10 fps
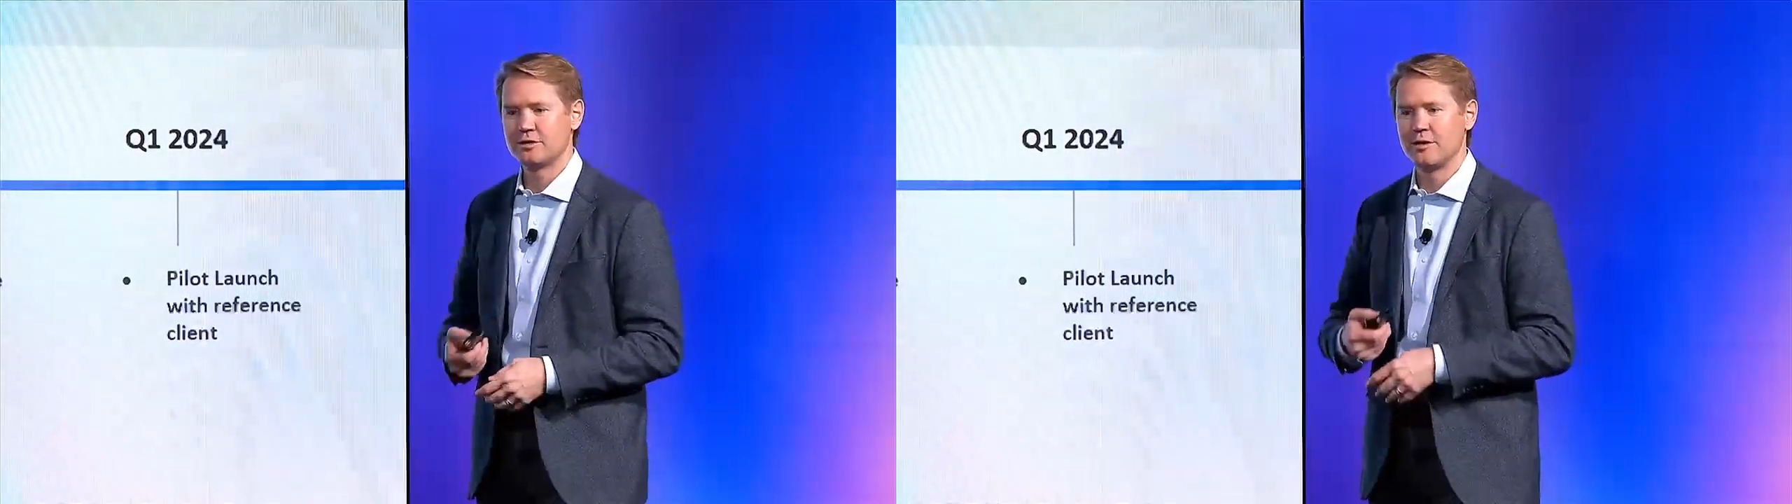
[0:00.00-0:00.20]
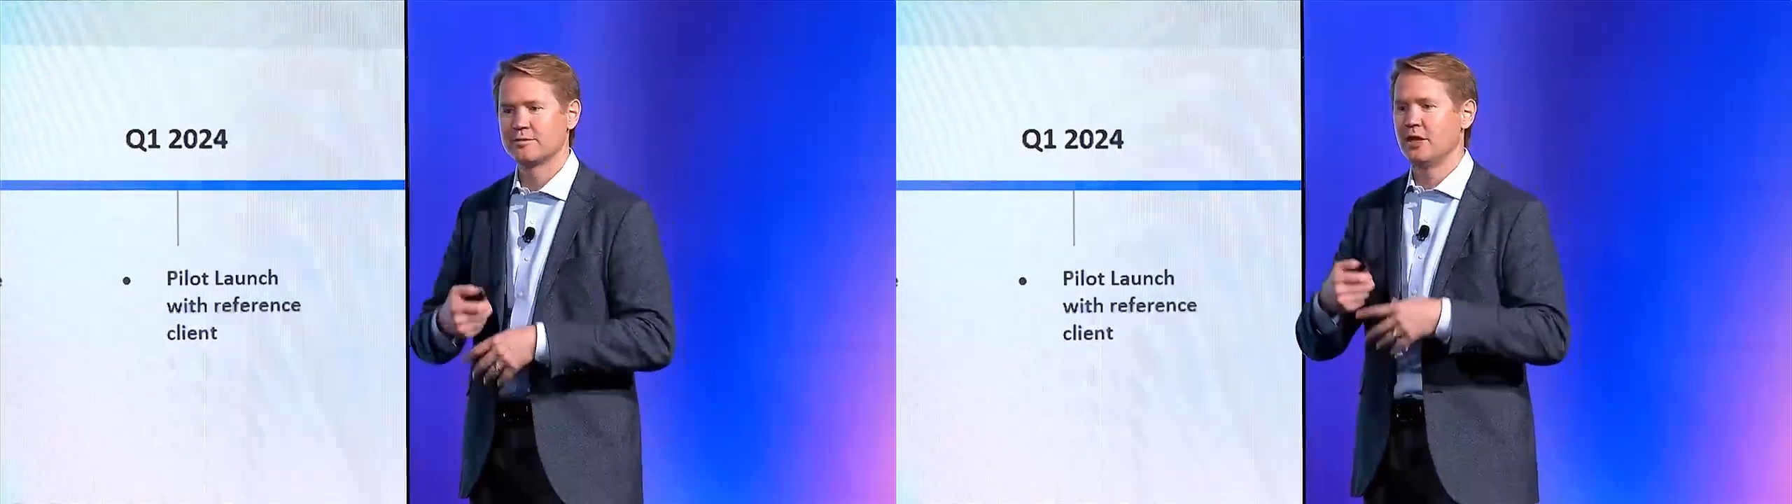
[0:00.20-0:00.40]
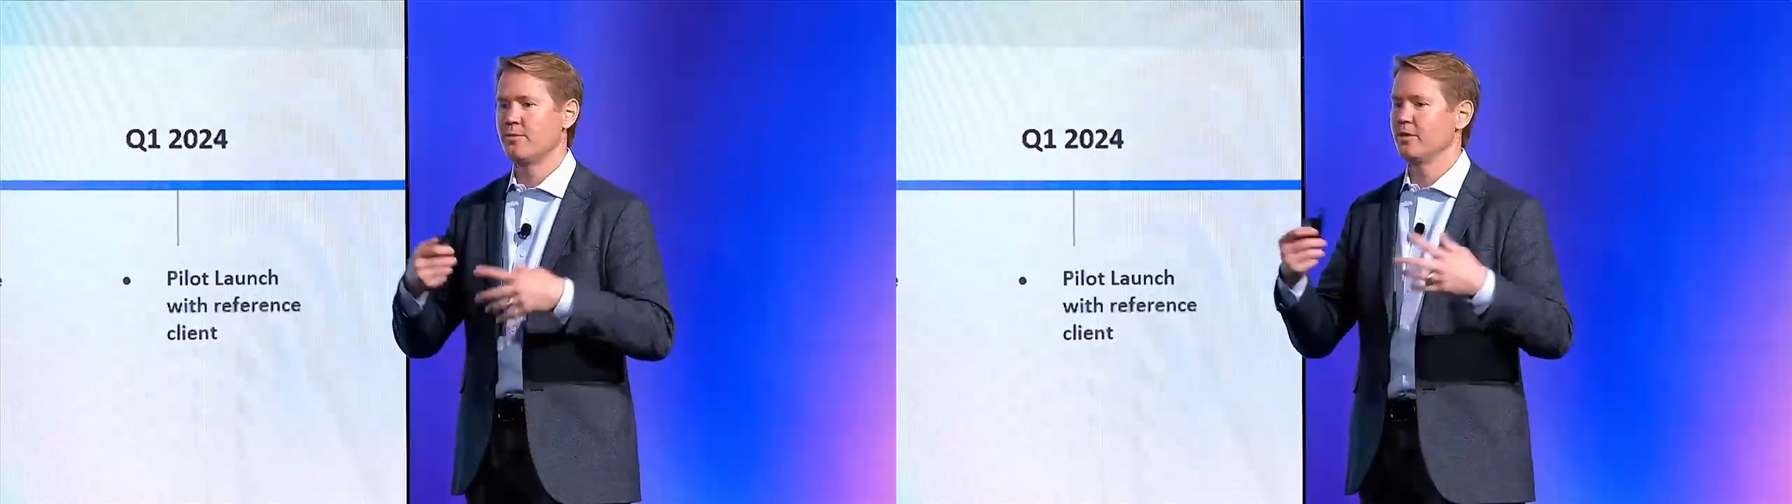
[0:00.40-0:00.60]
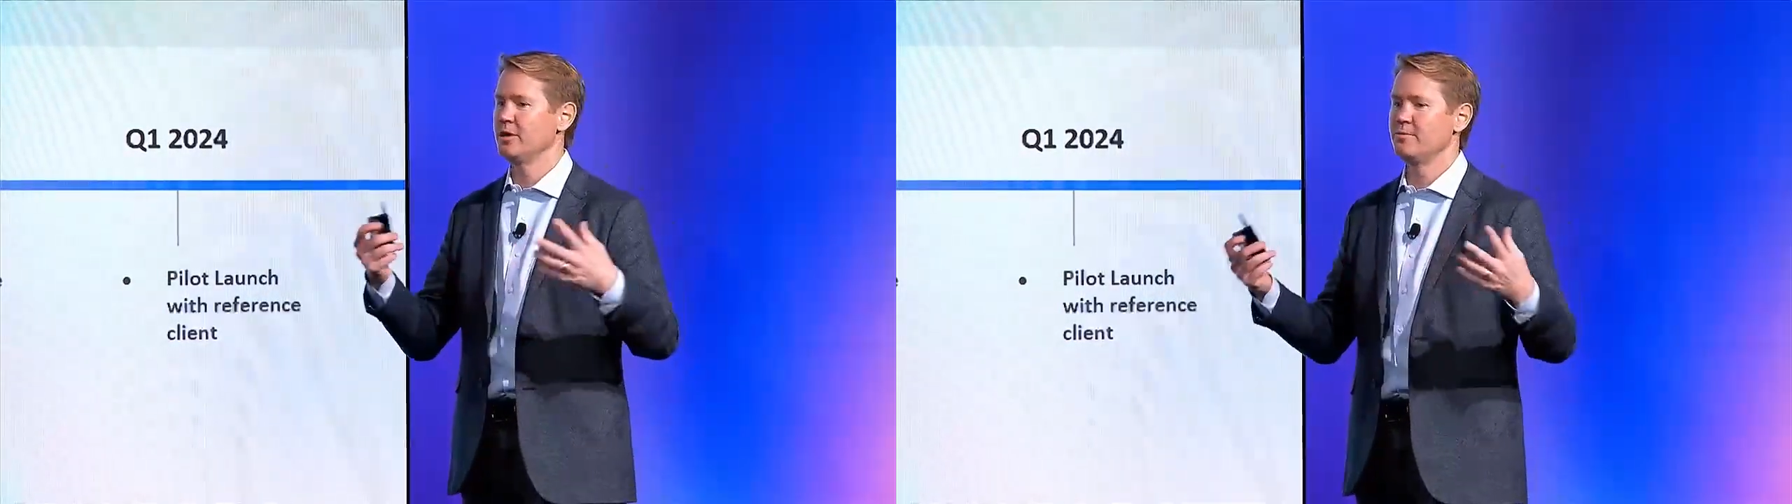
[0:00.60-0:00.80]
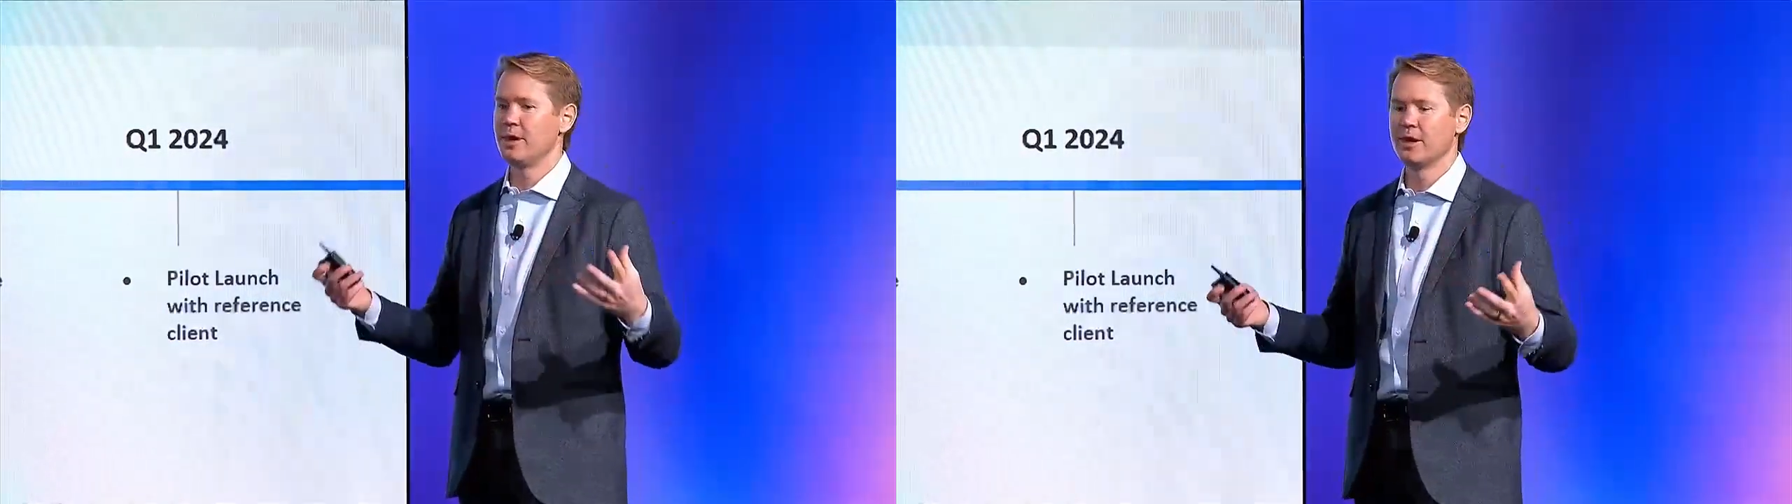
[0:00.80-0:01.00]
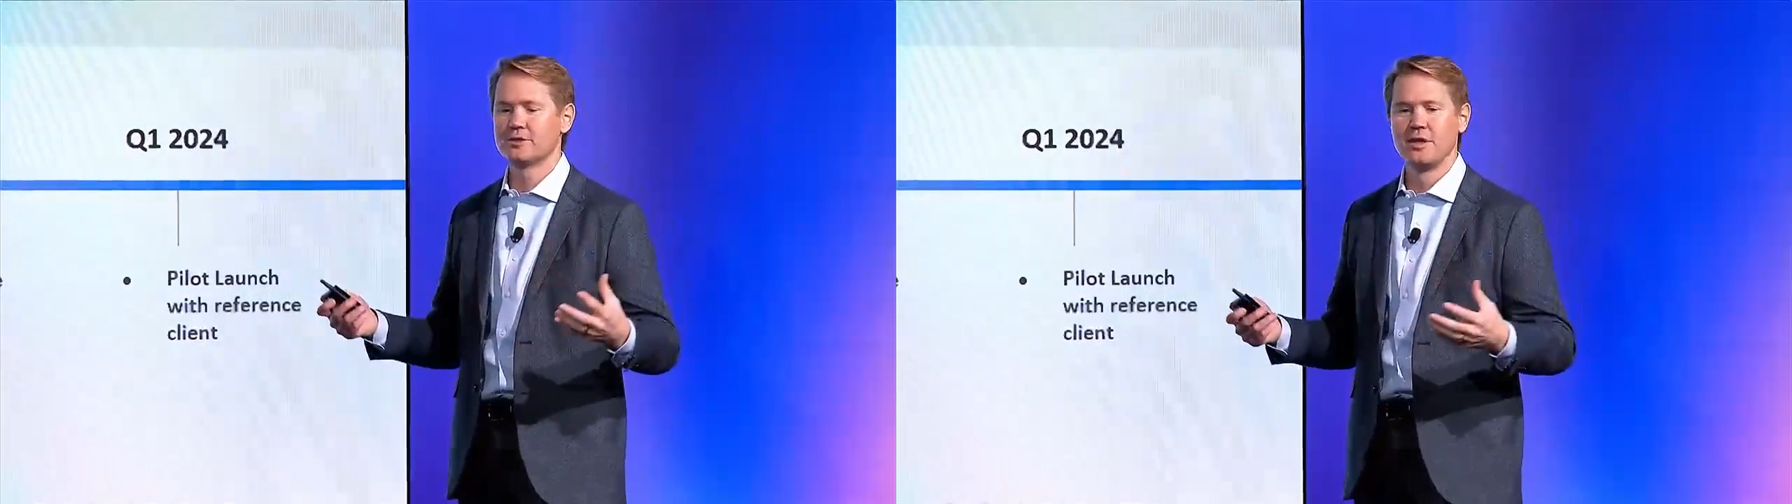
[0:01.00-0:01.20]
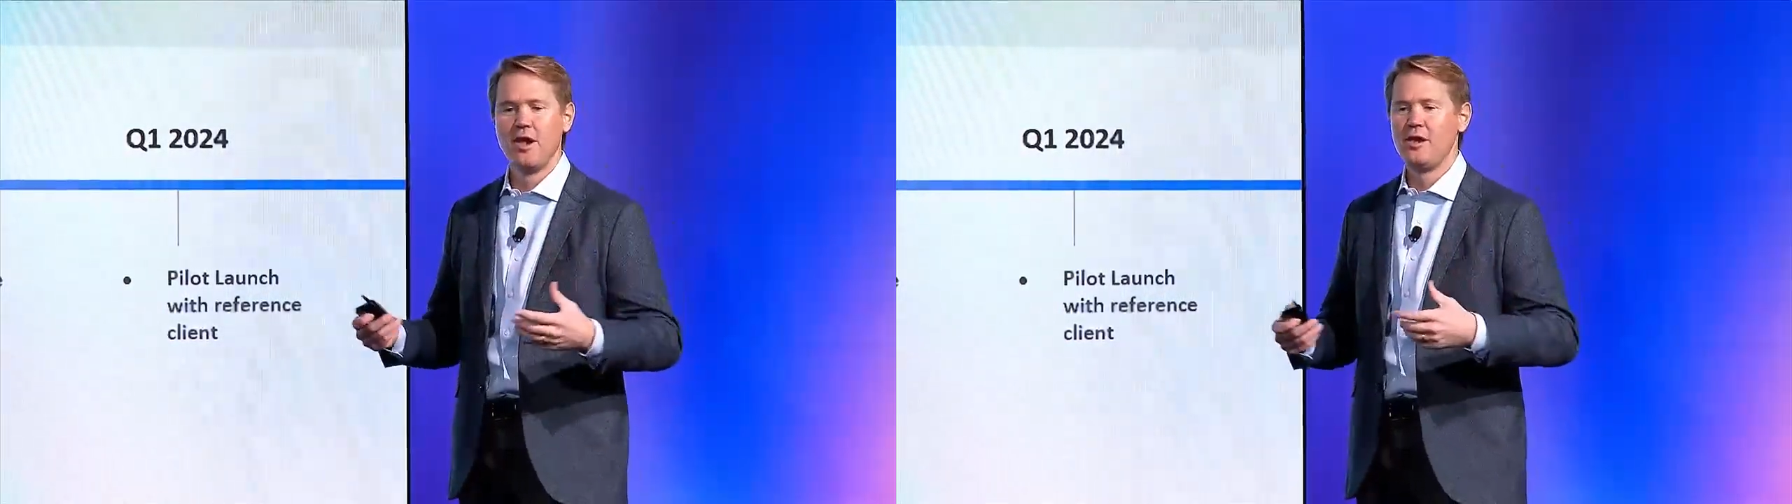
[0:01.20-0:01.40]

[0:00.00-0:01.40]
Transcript: comes up or any bugs.